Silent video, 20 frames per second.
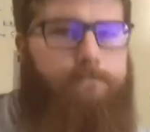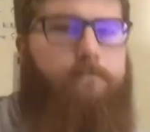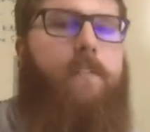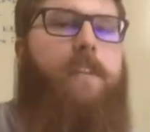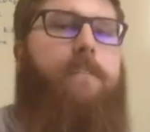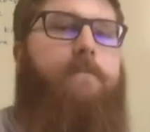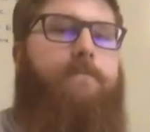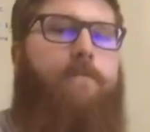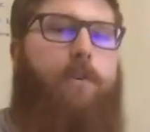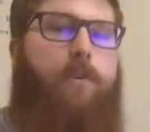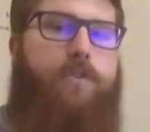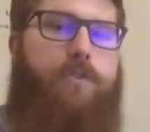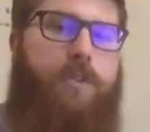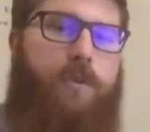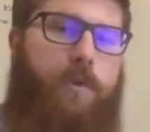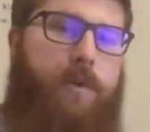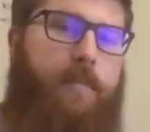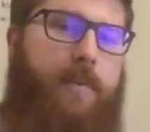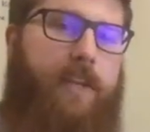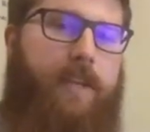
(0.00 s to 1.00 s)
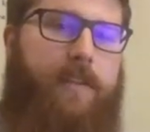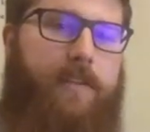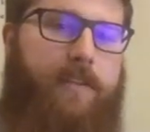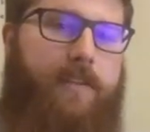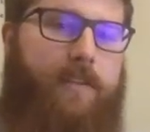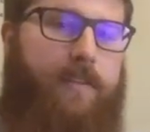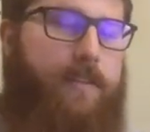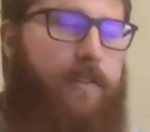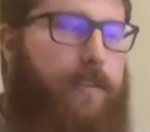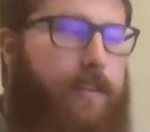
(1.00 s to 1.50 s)
First 3
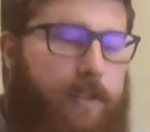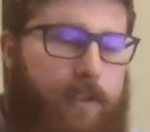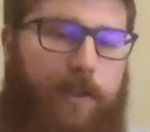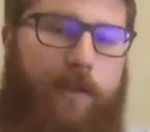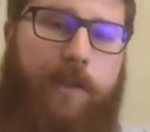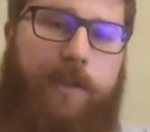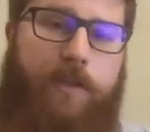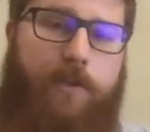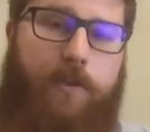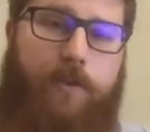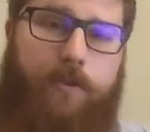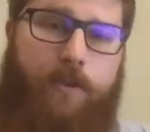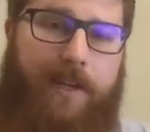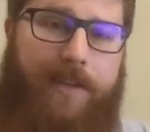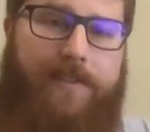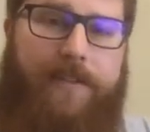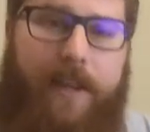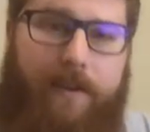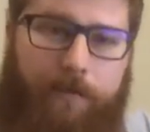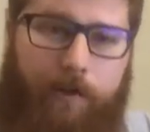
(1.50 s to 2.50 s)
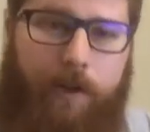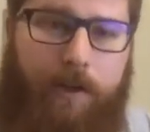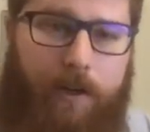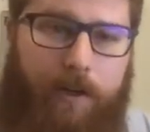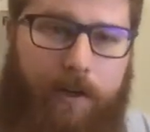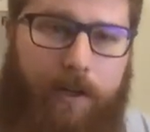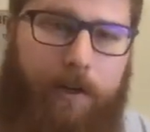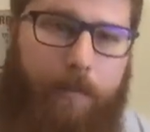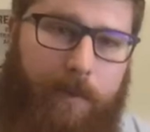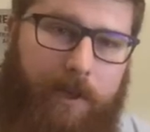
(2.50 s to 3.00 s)
minutes, you need to address every
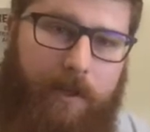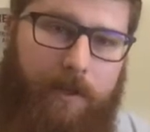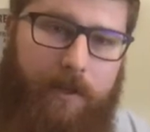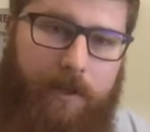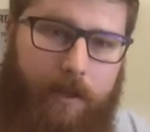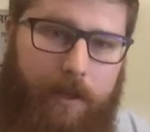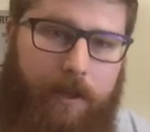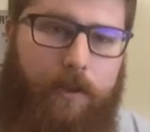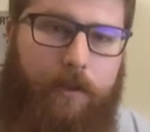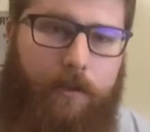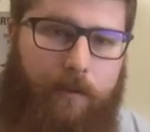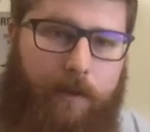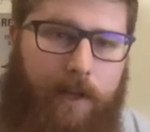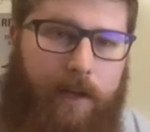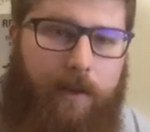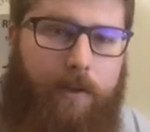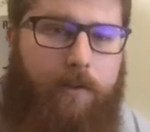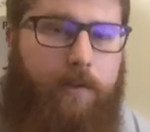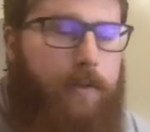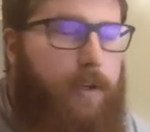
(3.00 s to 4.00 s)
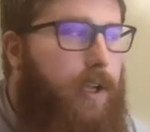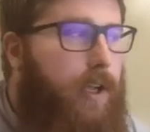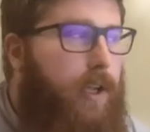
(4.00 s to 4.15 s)
argument in the round.